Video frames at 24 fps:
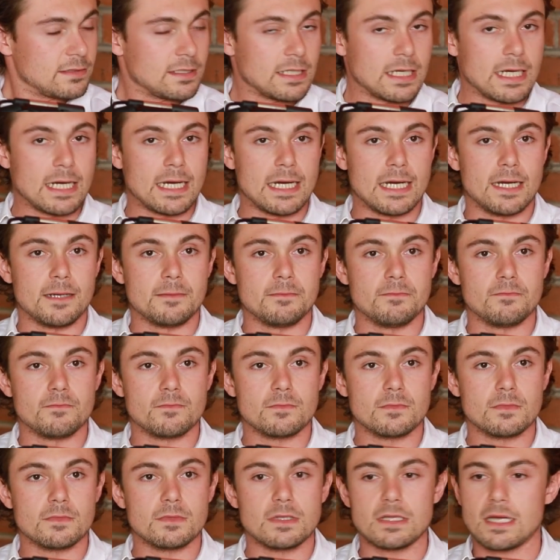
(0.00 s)
I
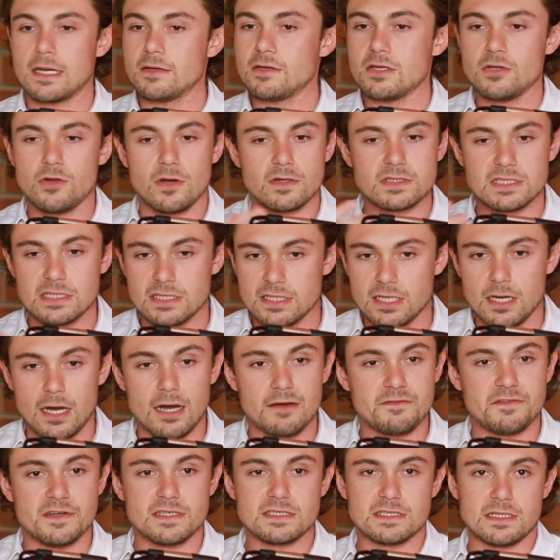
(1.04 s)
was in the
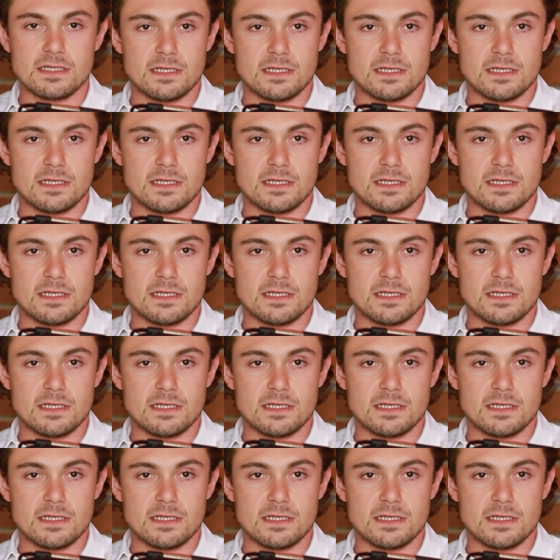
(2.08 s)
office